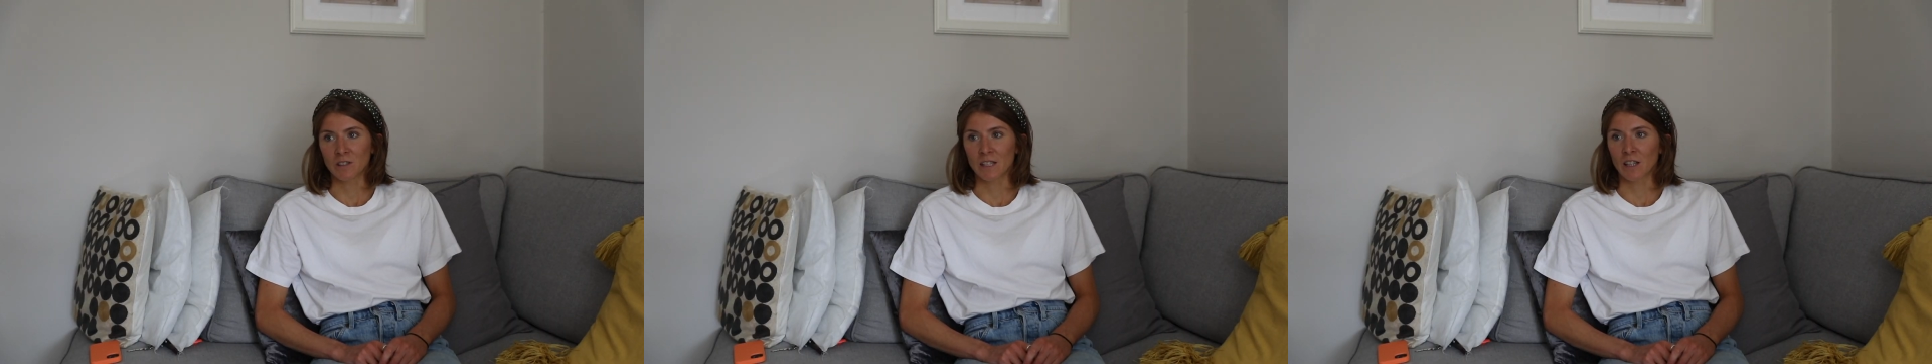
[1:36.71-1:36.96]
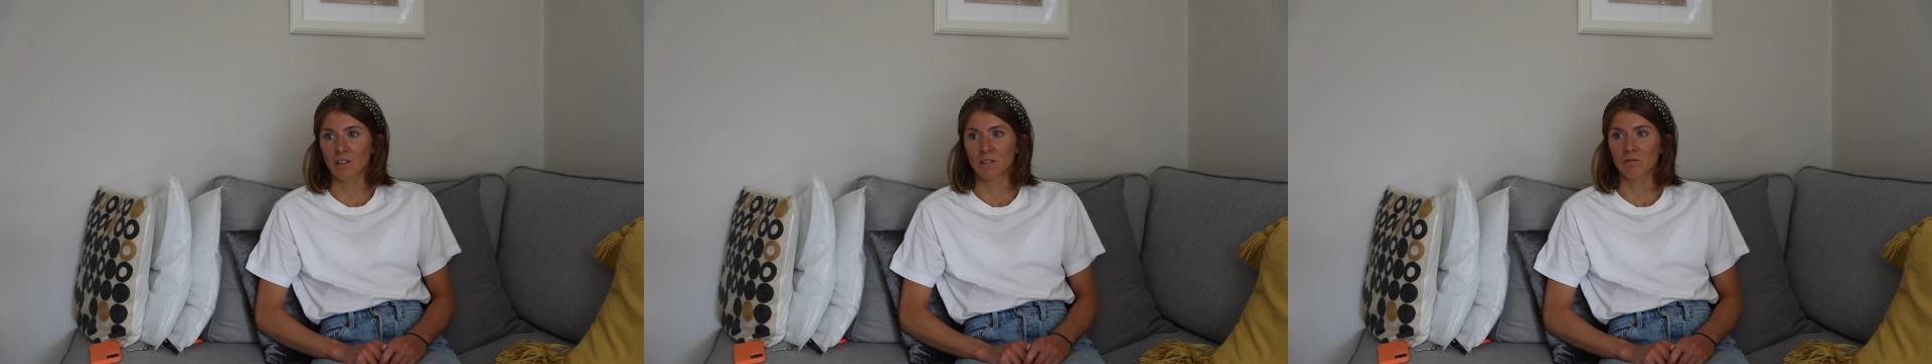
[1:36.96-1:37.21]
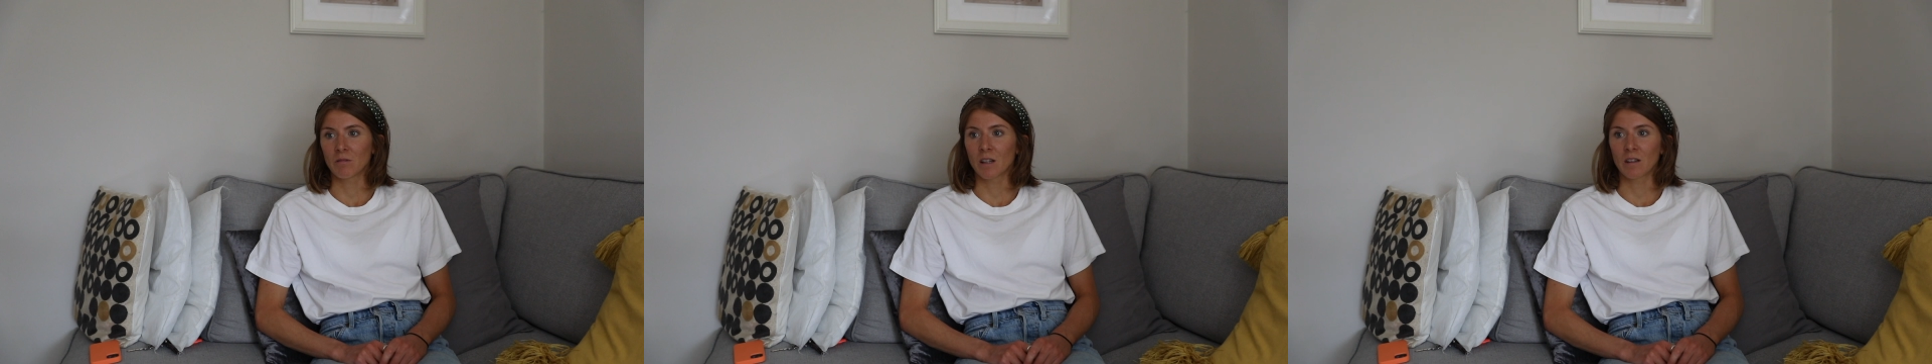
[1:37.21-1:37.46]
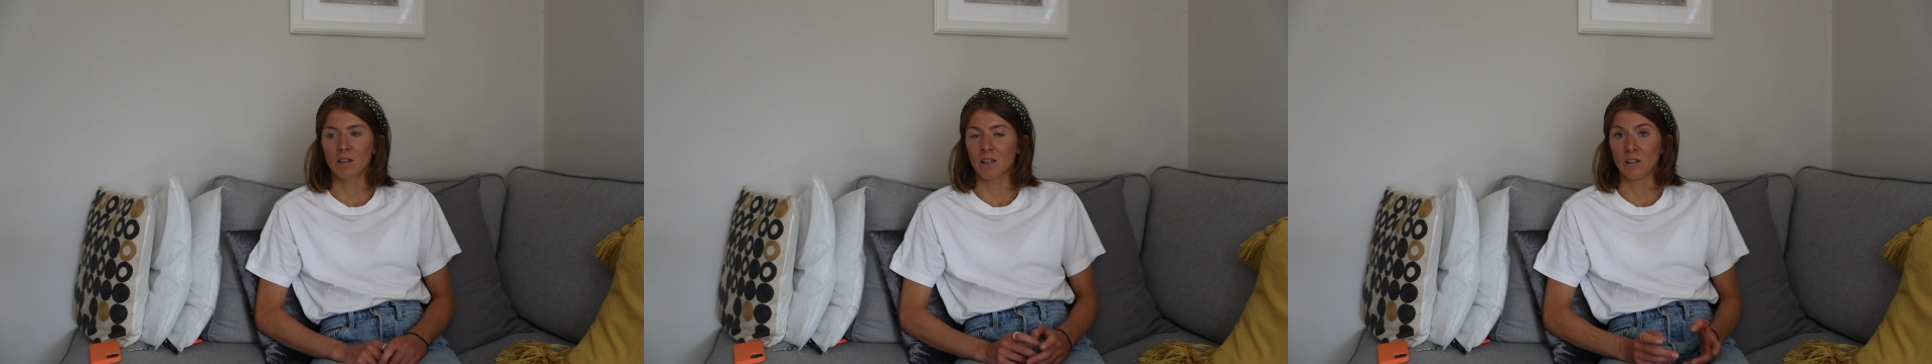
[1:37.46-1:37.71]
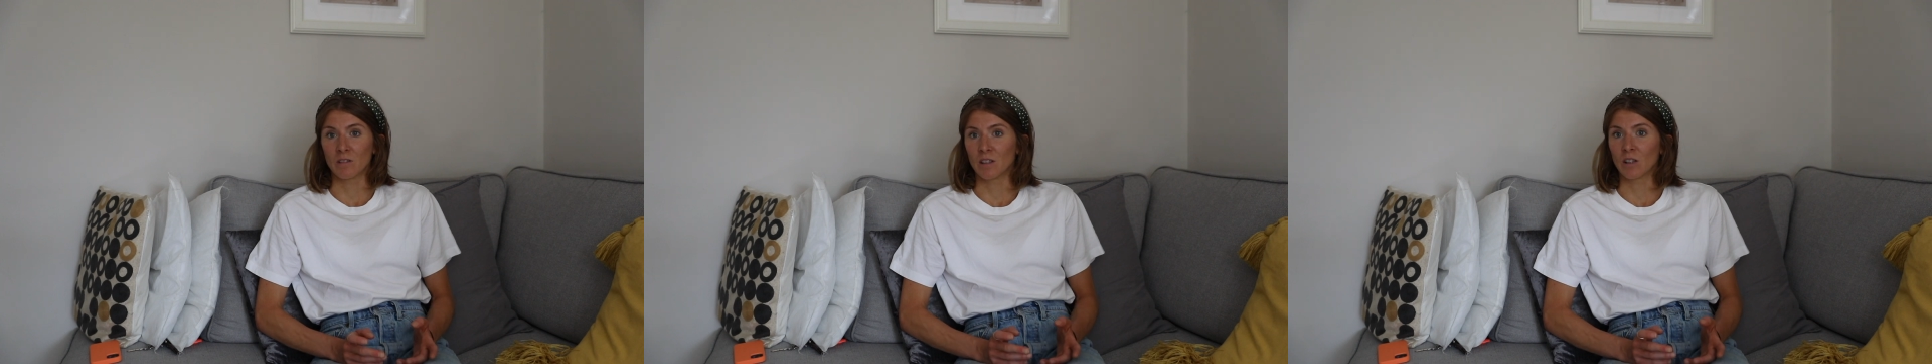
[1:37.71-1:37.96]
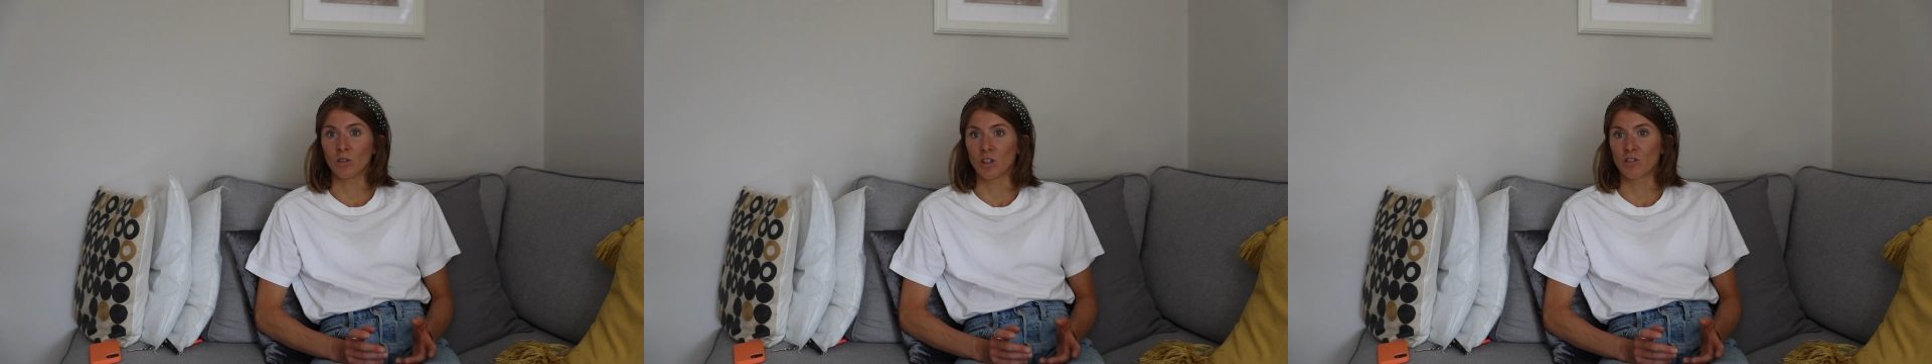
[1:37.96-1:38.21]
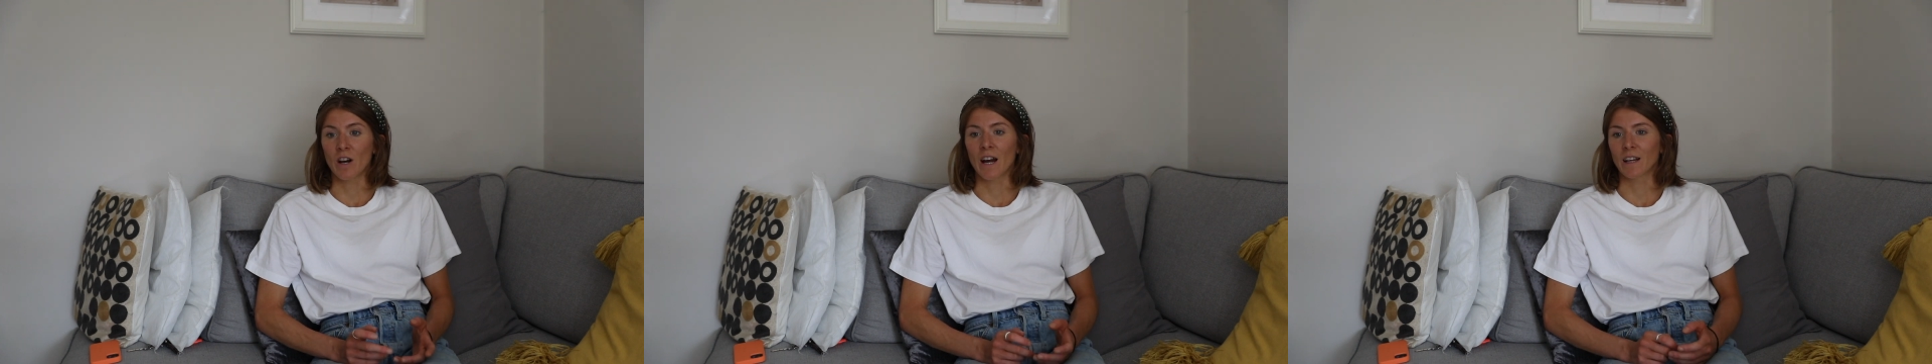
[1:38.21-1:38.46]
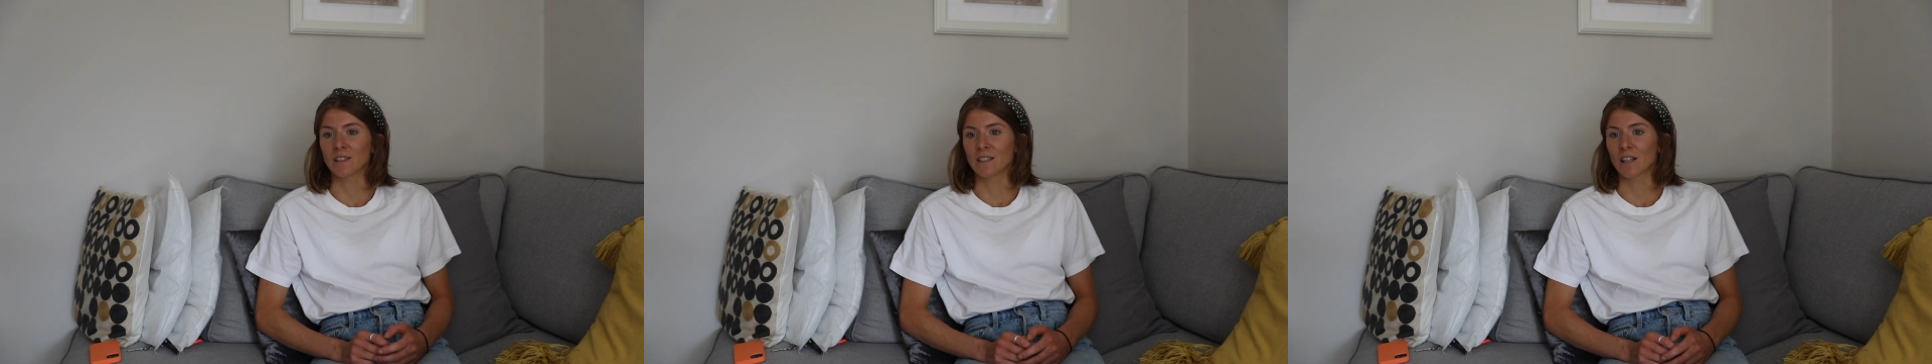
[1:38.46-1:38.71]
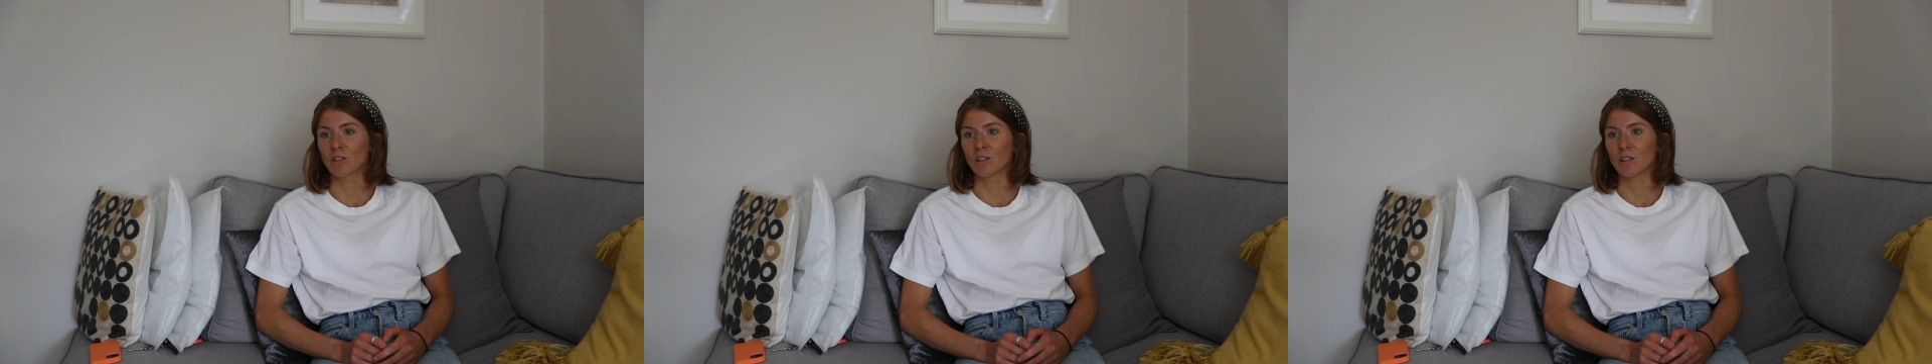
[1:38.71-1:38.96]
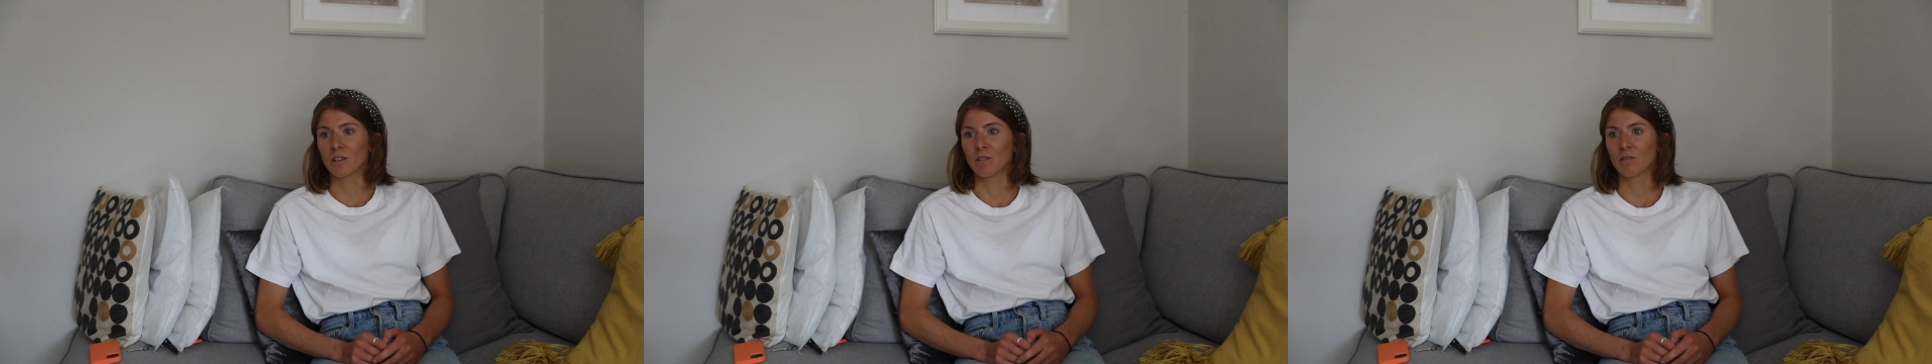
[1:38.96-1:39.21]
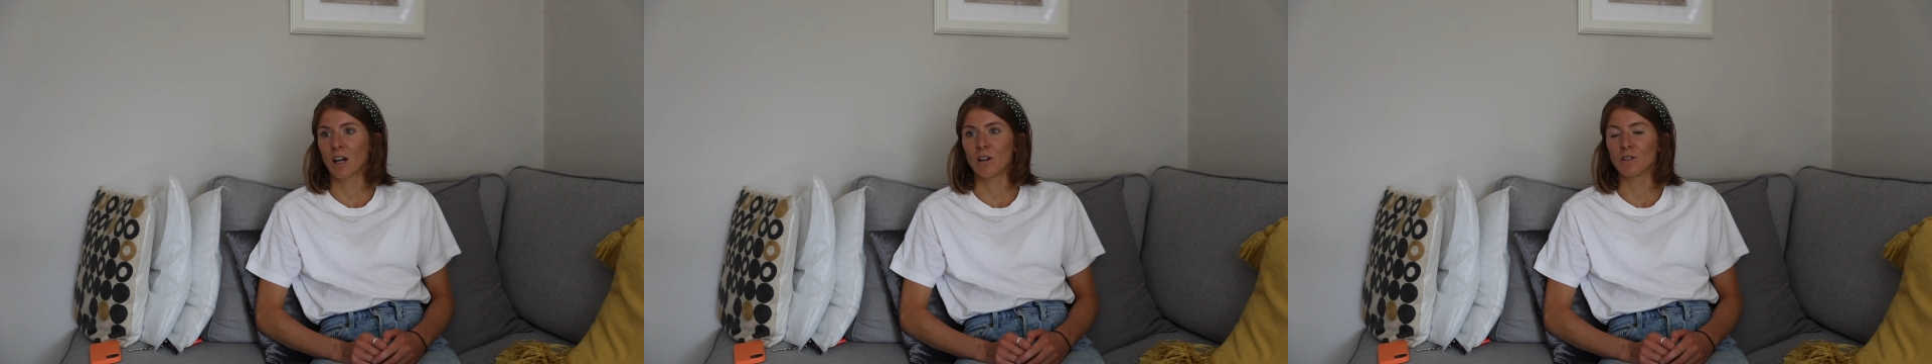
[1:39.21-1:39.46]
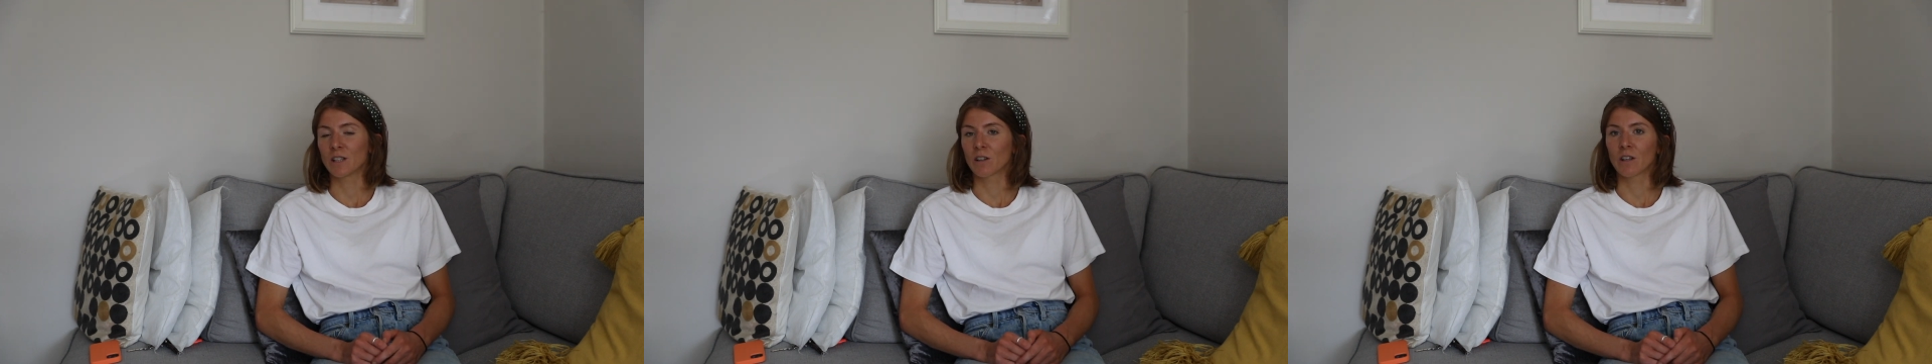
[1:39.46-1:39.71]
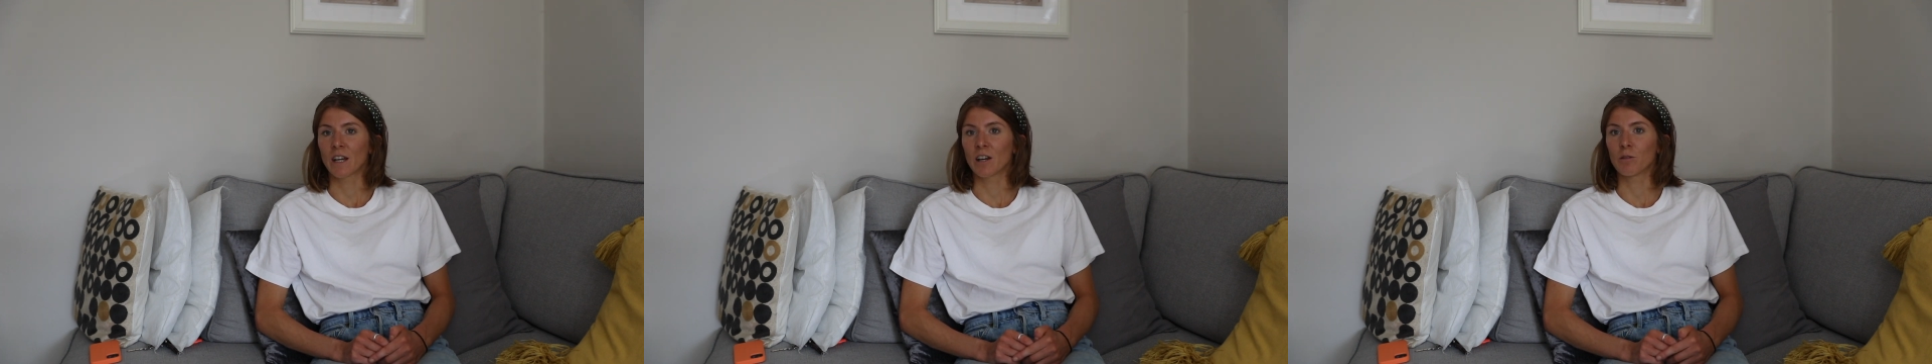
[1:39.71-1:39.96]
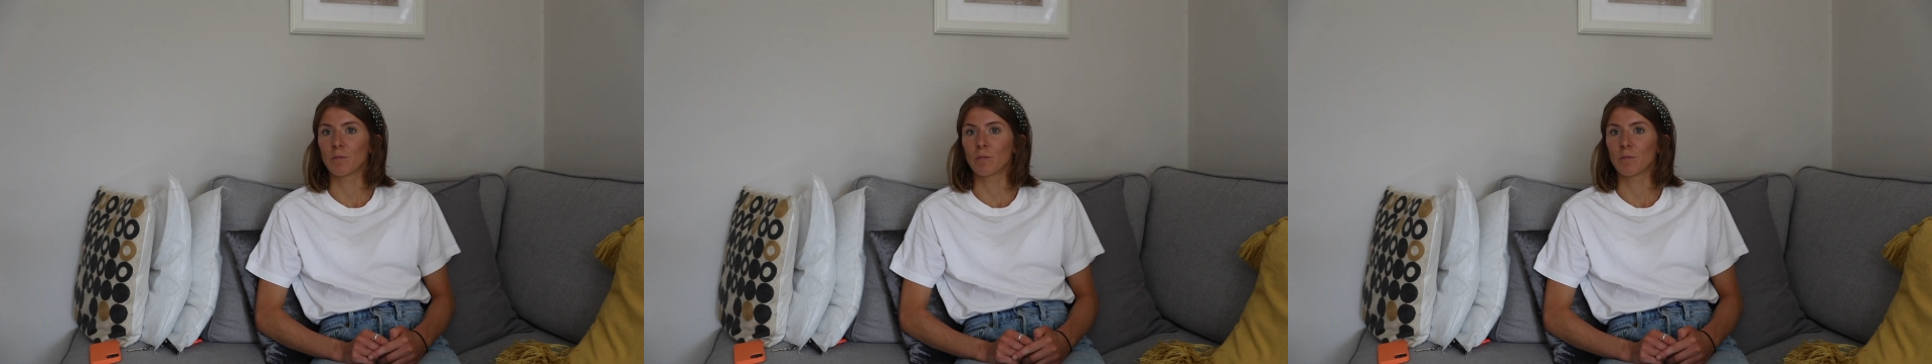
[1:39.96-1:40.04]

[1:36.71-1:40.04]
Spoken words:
on the track, how is that going to help